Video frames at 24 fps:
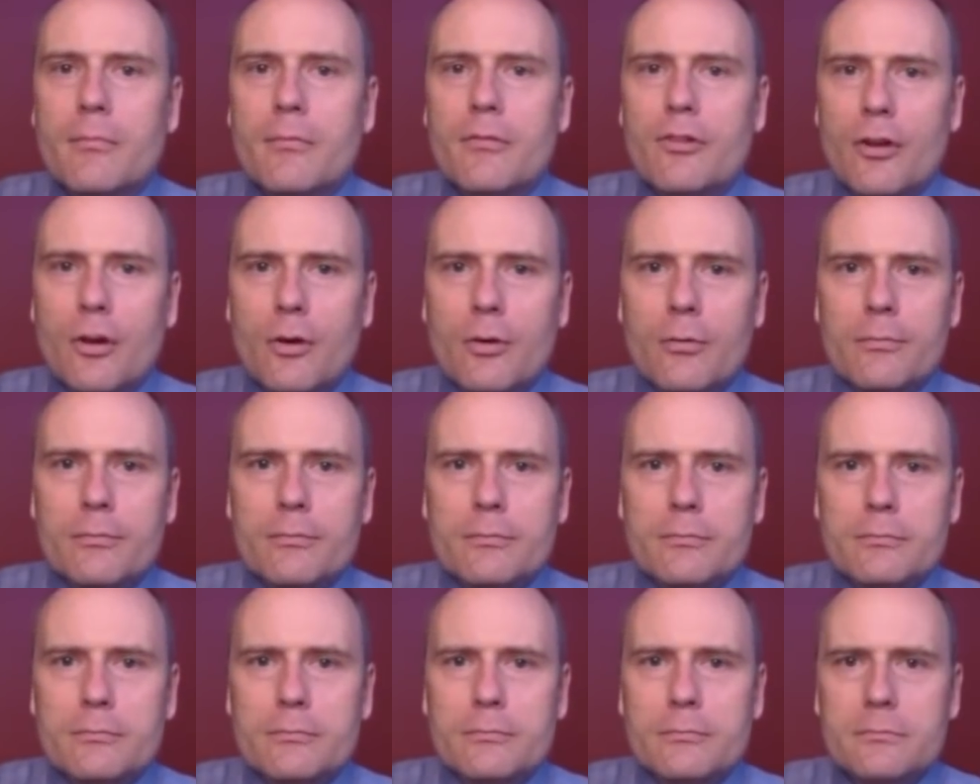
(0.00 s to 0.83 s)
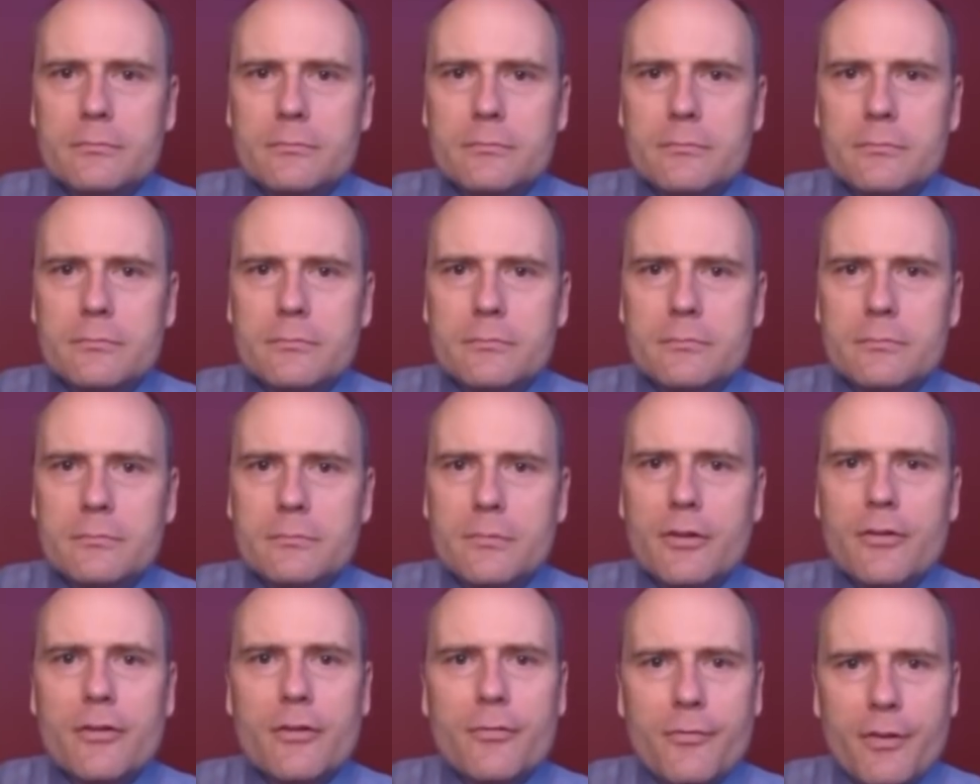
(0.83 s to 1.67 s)
So,
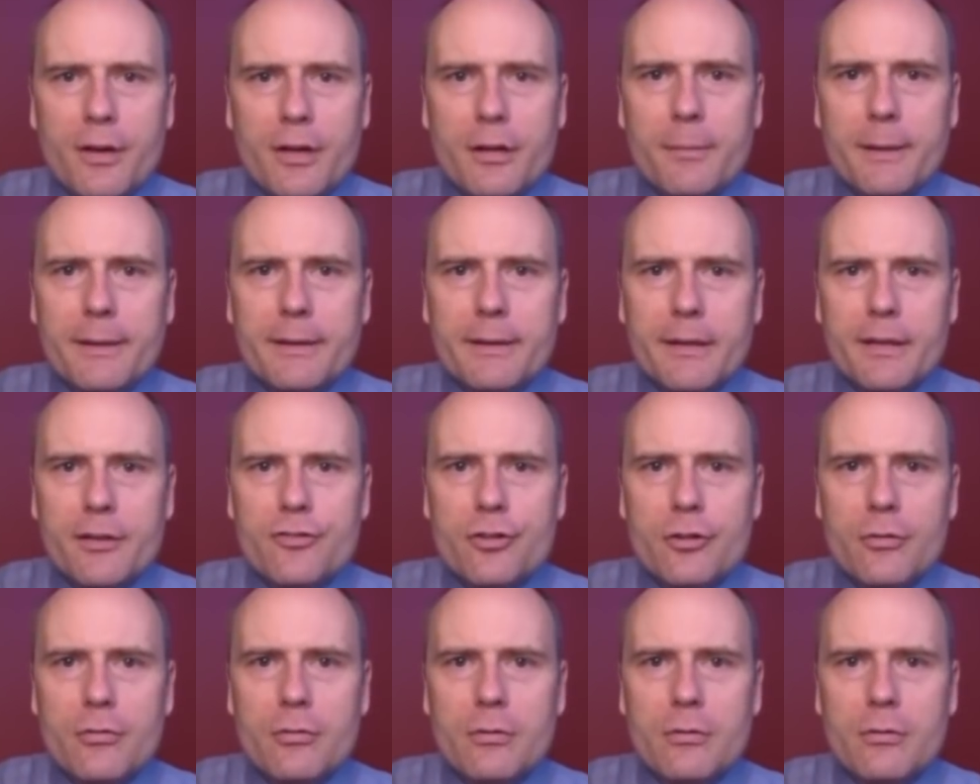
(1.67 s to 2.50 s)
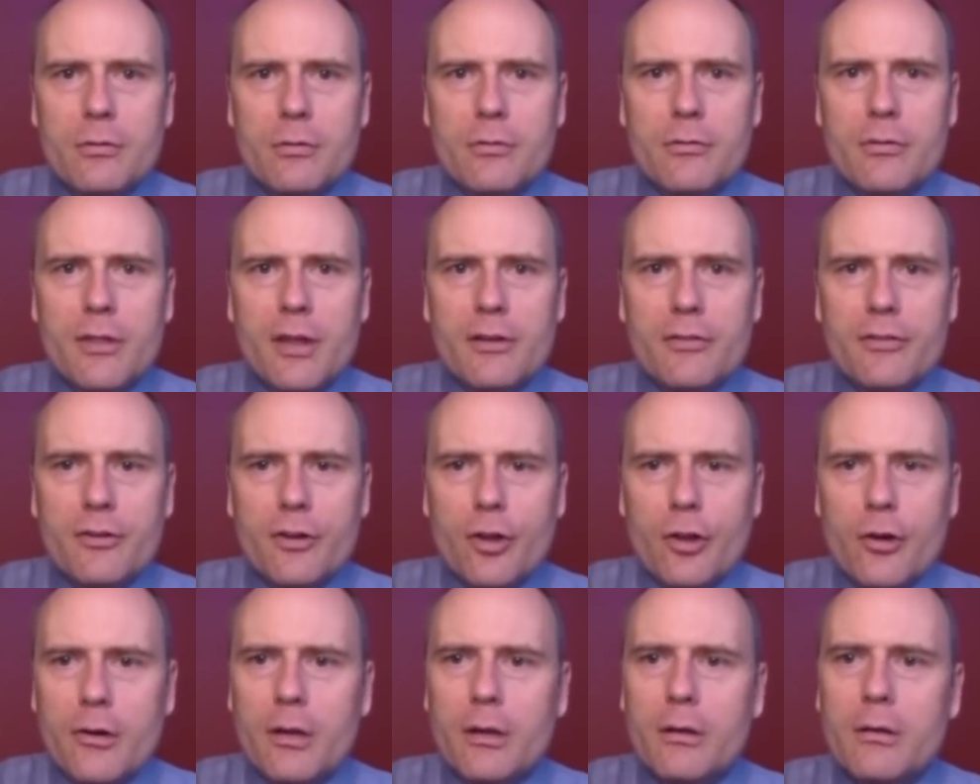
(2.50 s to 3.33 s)
what is the fundamental issue that is
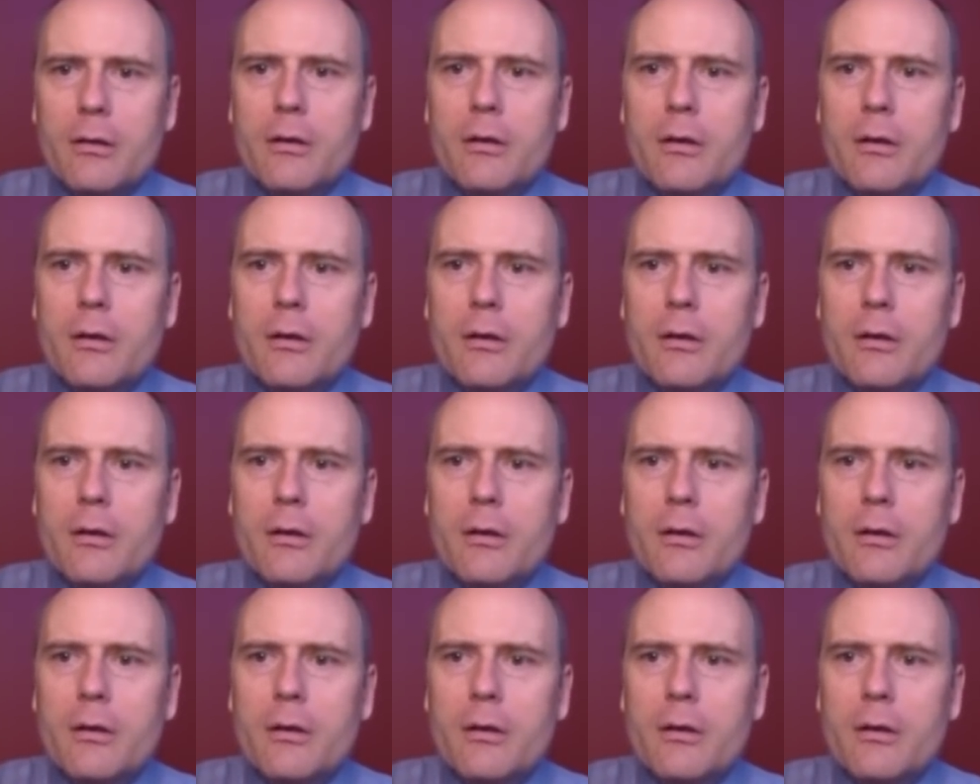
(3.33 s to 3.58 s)
occurring?